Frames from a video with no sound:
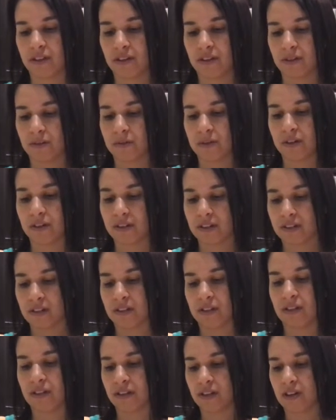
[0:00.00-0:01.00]
you're good
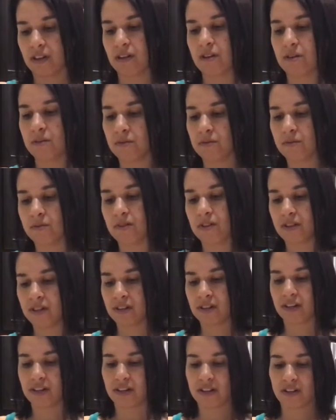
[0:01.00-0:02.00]
to go
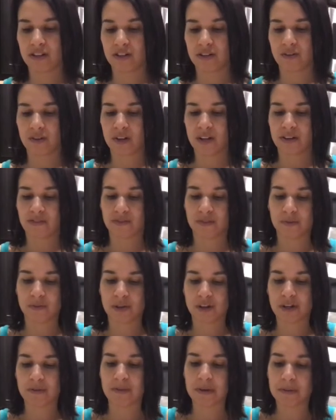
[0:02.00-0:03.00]
and you don't have to
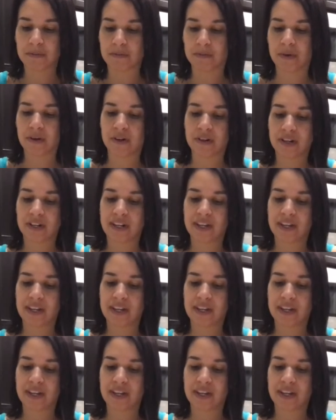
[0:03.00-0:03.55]
worry about burning